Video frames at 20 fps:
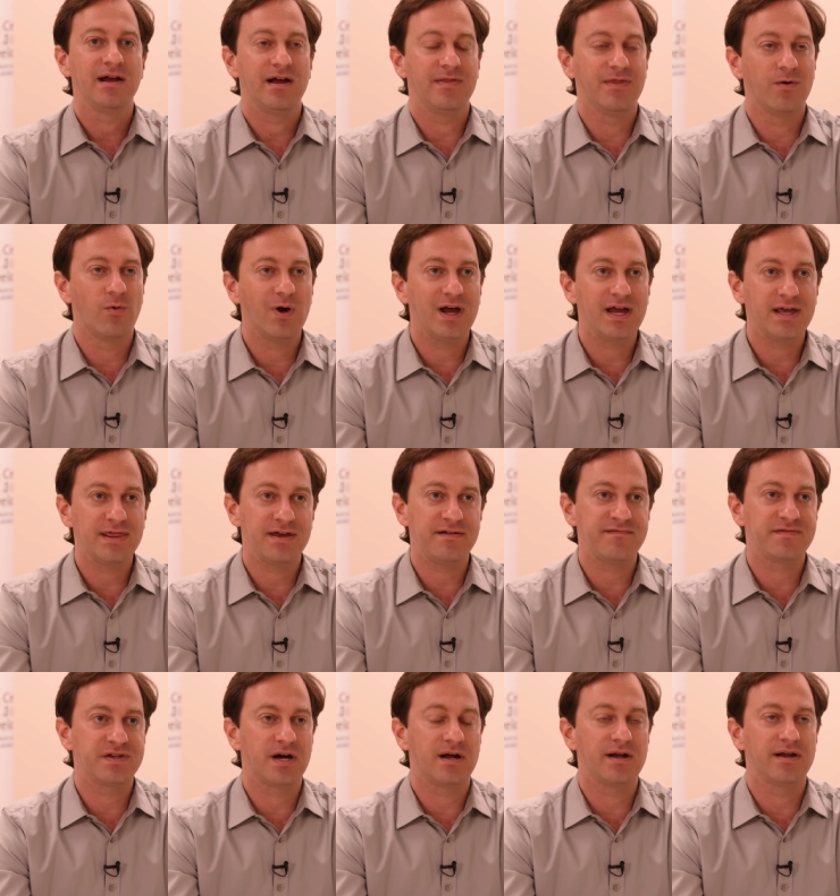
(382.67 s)
And the way
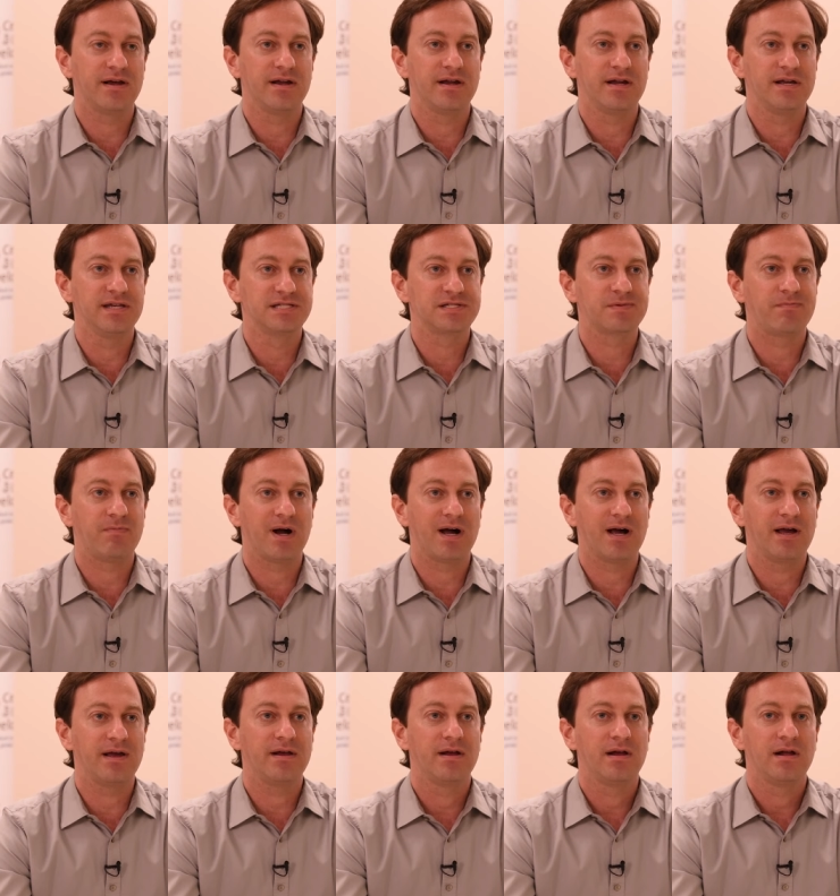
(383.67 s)
they've done it is
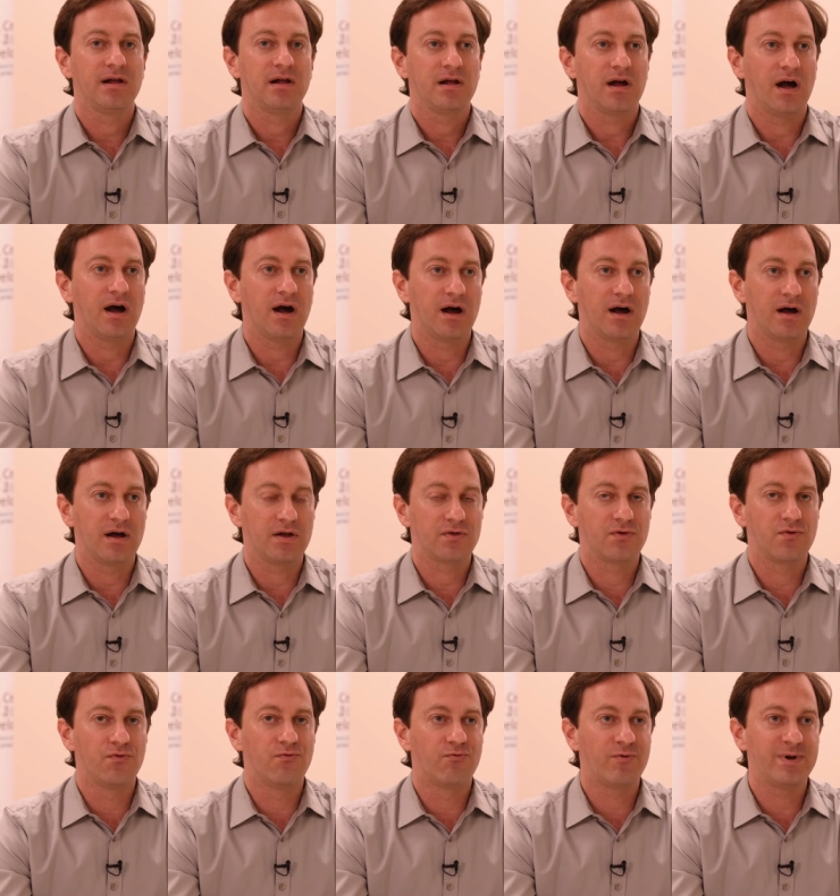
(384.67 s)
by uh,
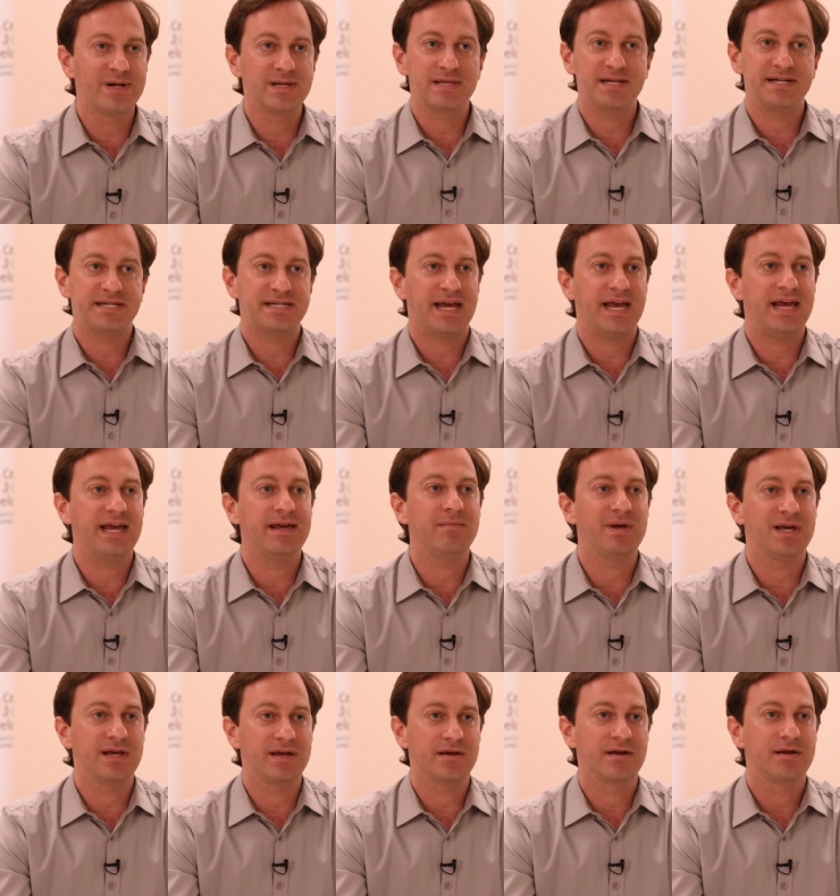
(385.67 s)
really
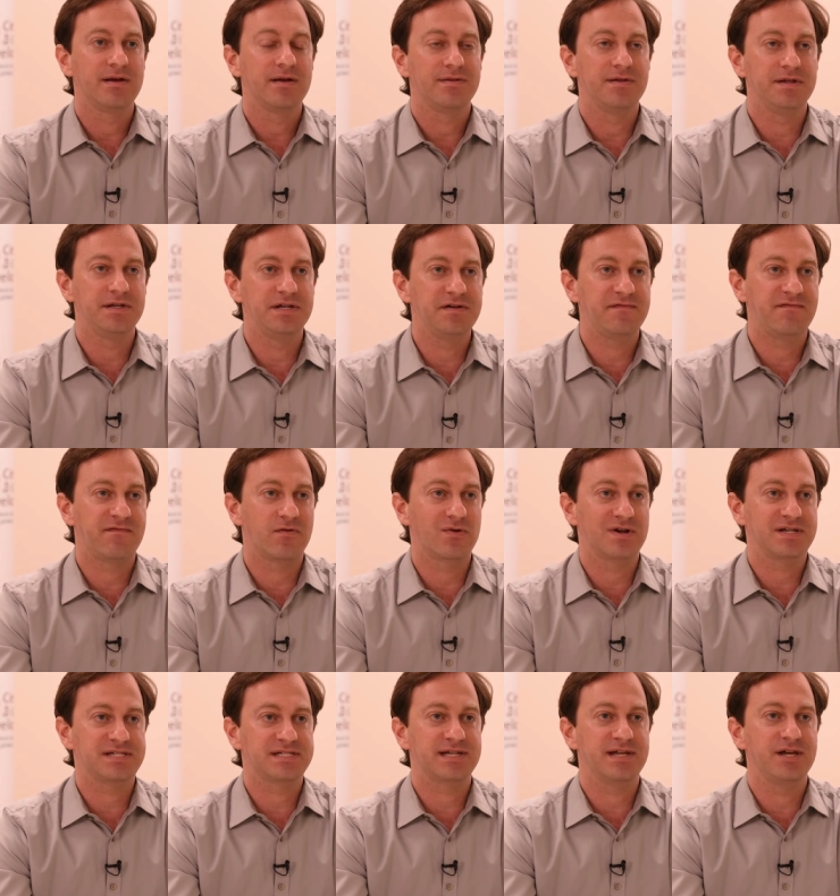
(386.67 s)
taming the
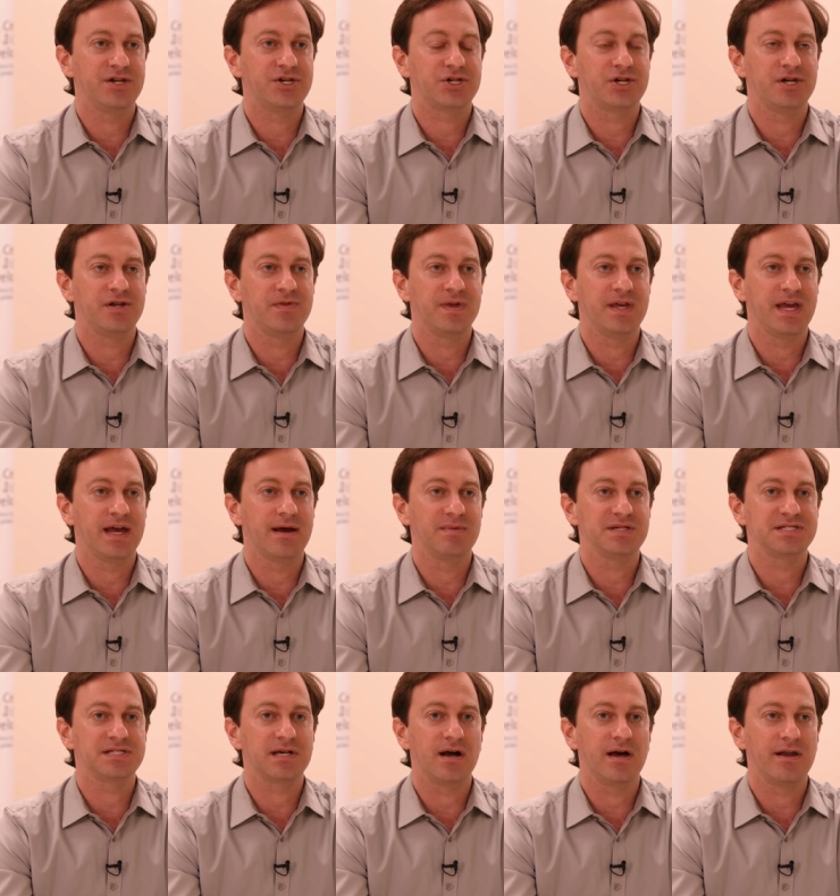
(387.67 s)
deforestation in the
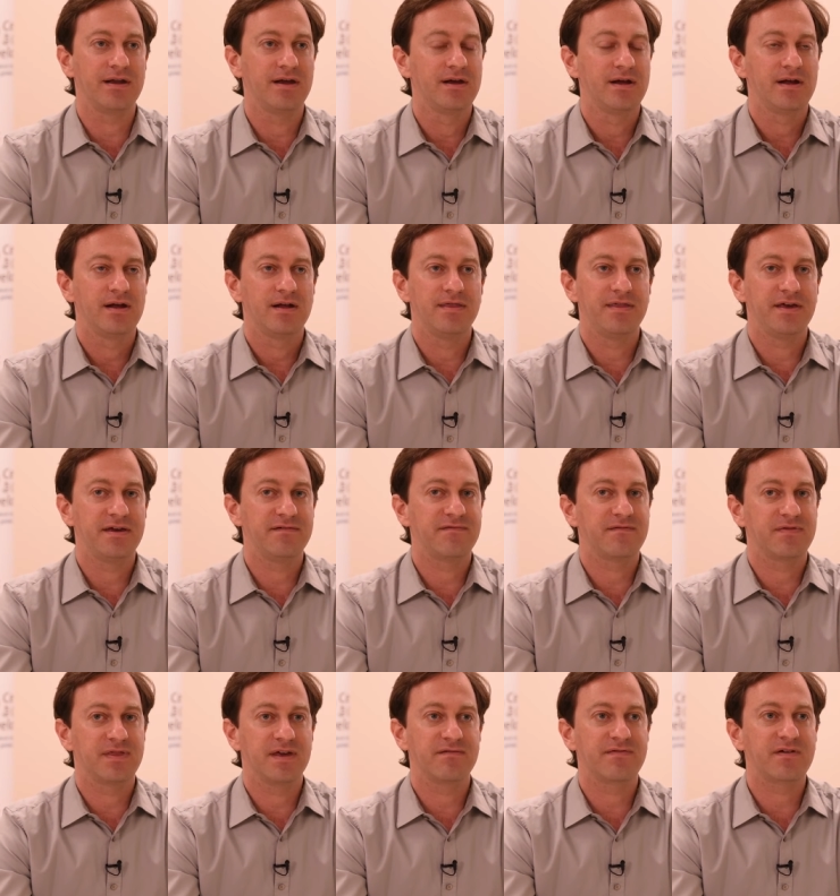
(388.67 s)
Amazon. They've,
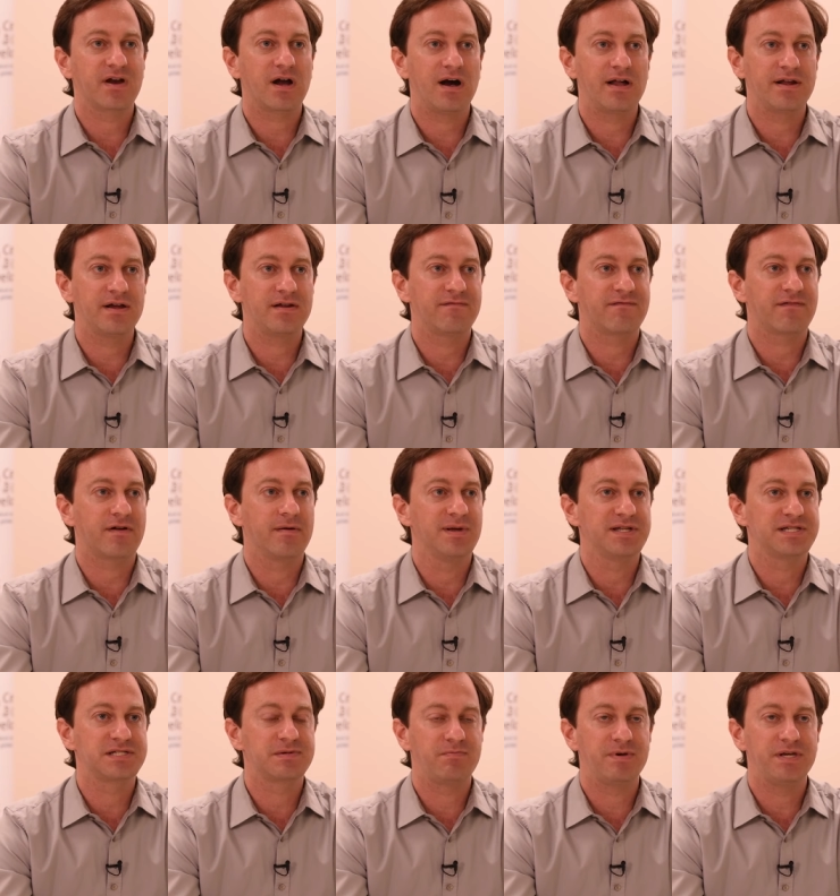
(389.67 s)
they've cut it from
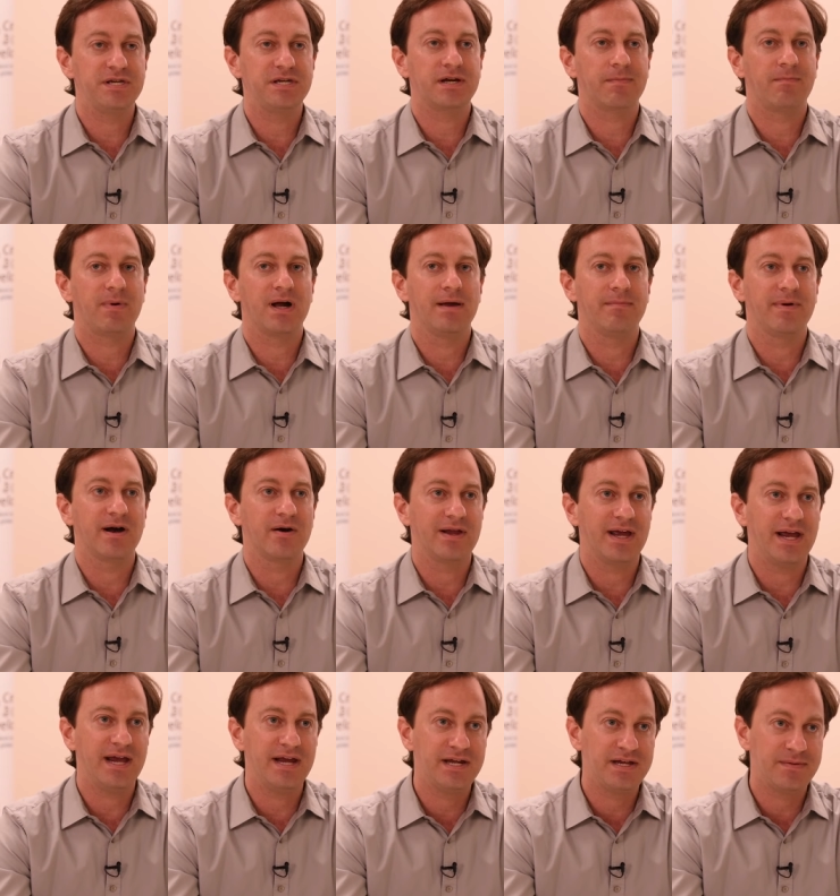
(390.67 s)
its peak by
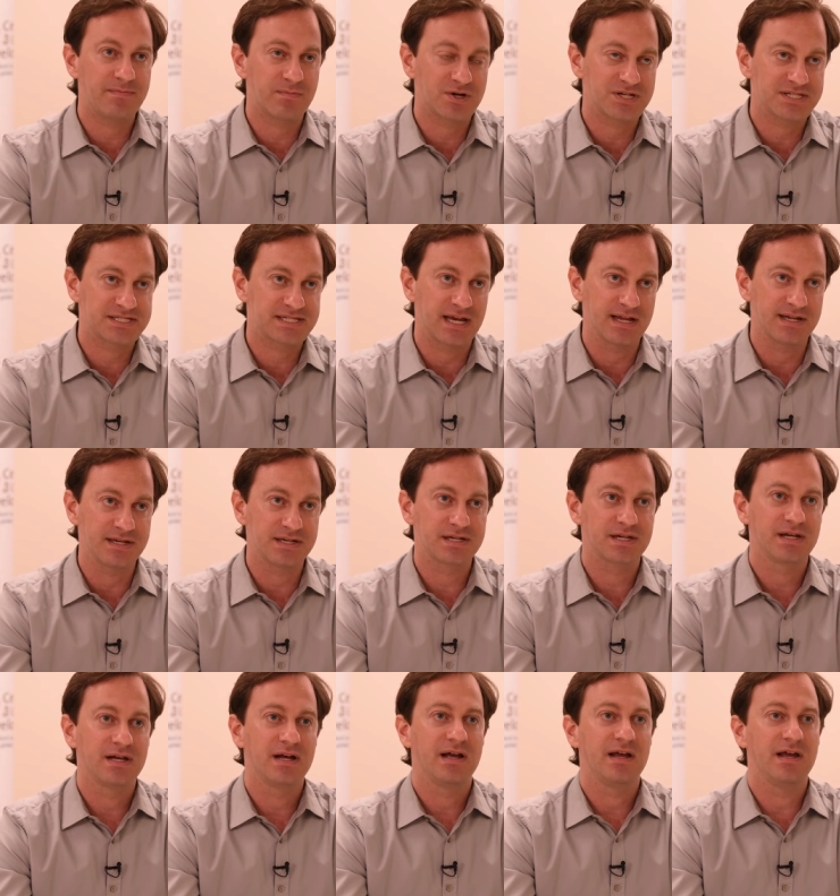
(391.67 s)
about 80%
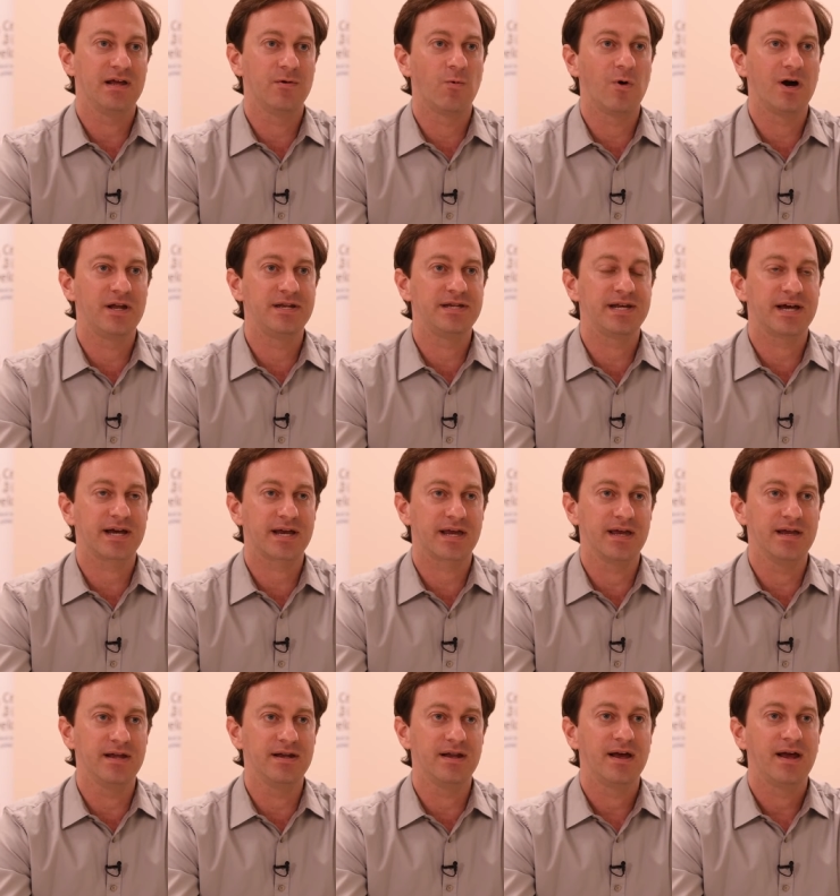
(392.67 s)
in one
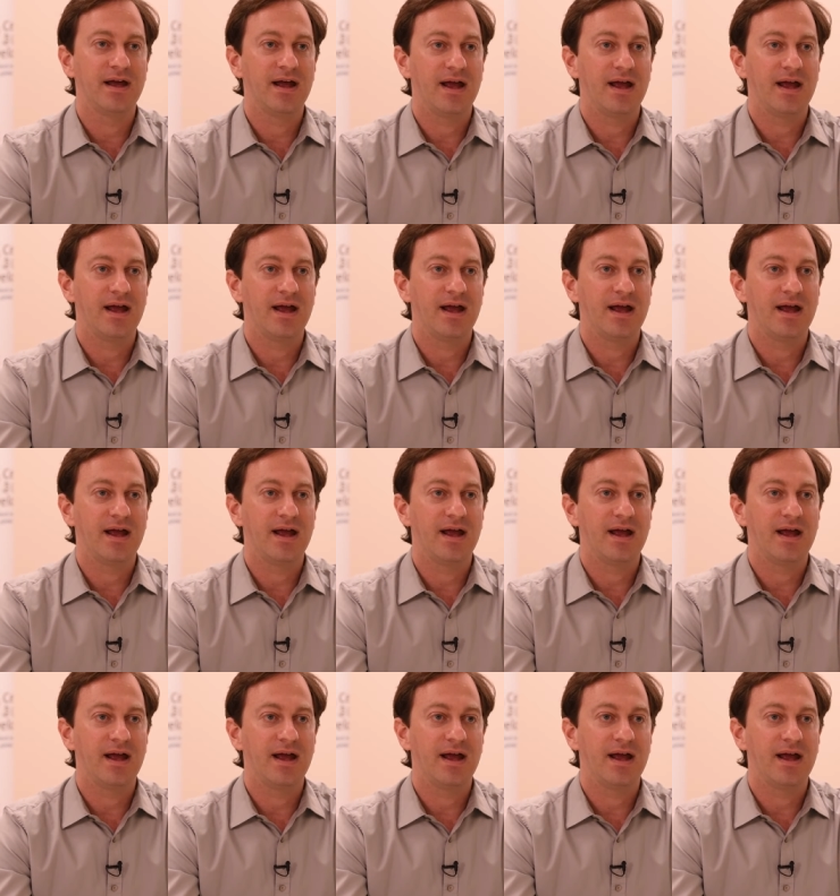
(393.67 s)
decade.